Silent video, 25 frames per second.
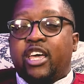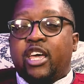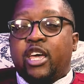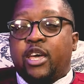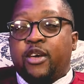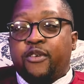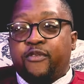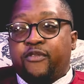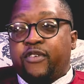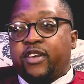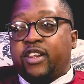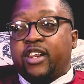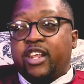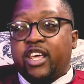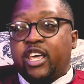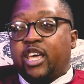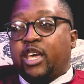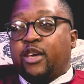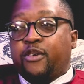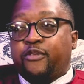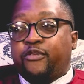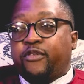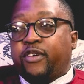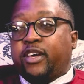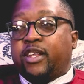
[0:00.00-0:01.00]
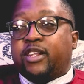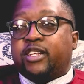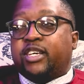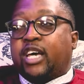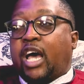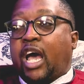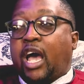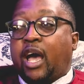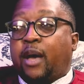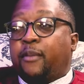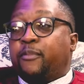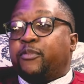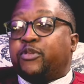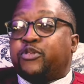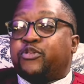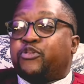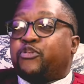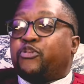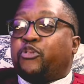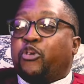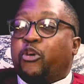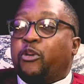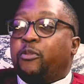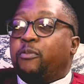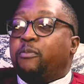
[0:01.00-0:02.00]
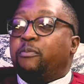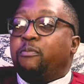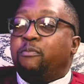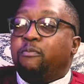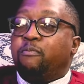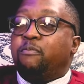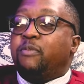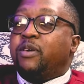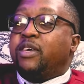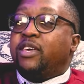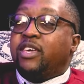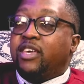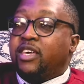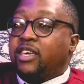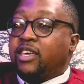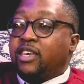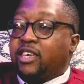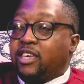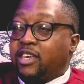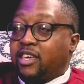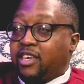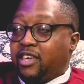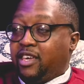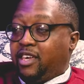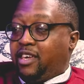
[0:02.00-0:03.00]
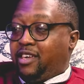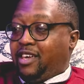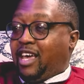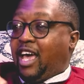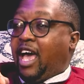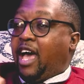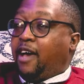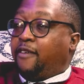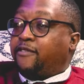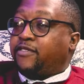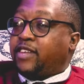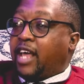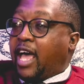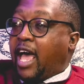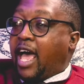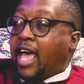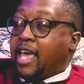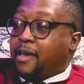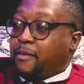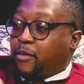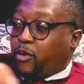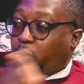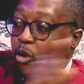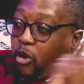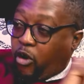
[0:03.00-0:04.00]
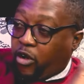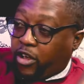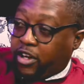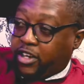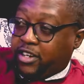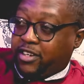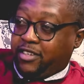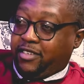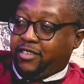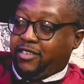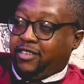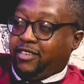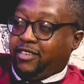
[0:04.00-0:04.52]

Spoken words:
Even if it comes from me after I am gone.